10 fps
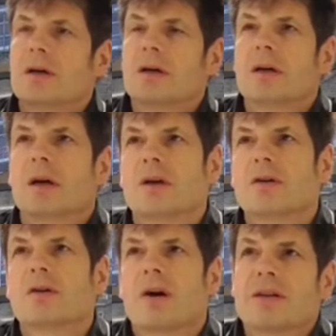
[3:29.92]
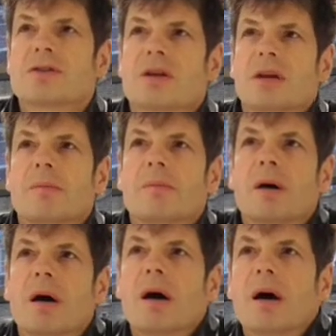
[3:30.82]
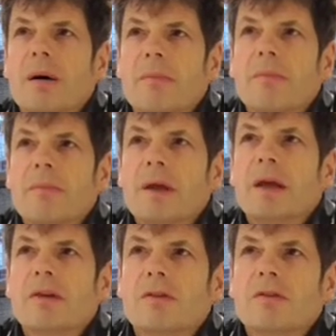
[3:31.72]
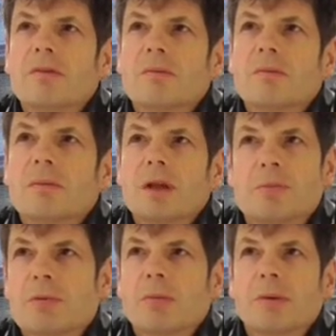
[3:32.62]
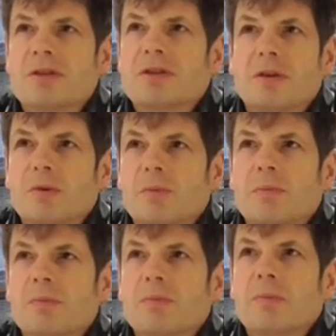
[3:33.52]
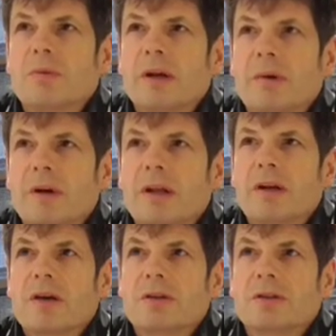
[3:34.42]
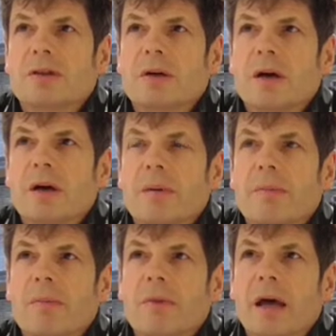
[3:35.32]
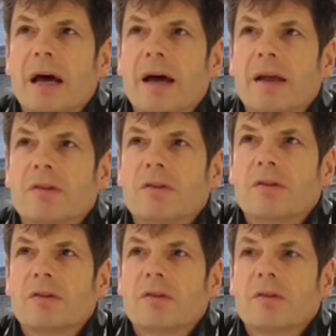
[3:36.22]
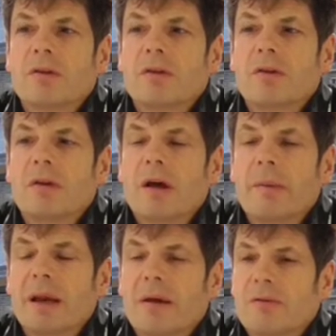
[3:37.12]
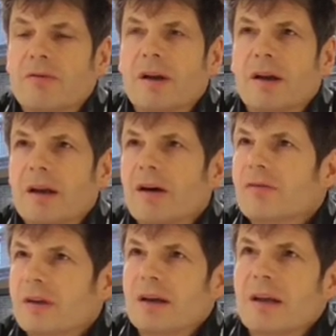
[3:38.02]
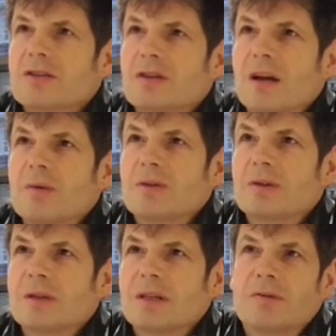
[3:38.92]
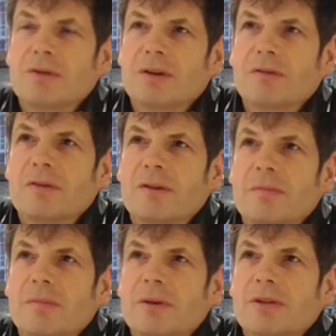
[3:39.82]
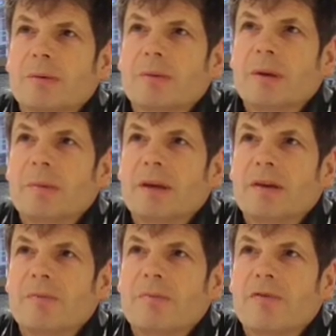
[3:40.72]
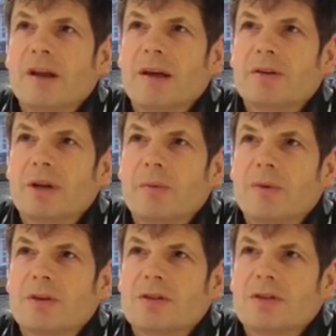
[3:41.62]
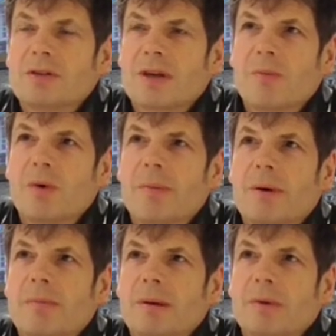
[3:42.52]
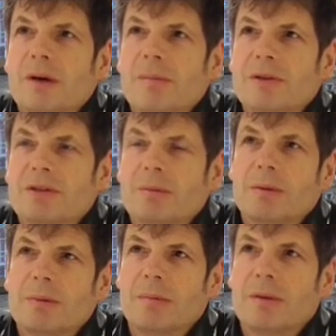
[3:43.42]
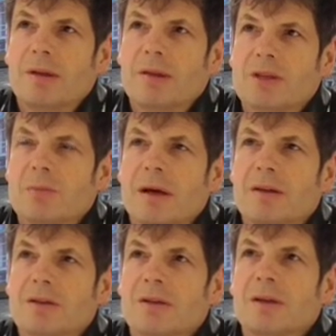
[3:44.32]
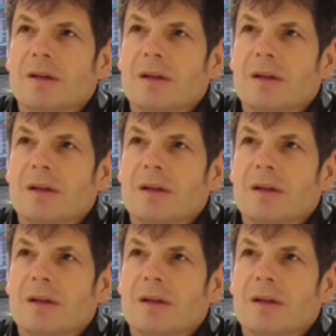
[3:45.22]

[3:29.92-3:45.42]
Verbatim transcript: a, a good grad scheme, um, it's it's probably still really really good. Um, and I mean, uh, funnily enough, you know, yesterday I was interviewing for the, the WPP fellowship, which is the scheme whereby people come into WPP and they spend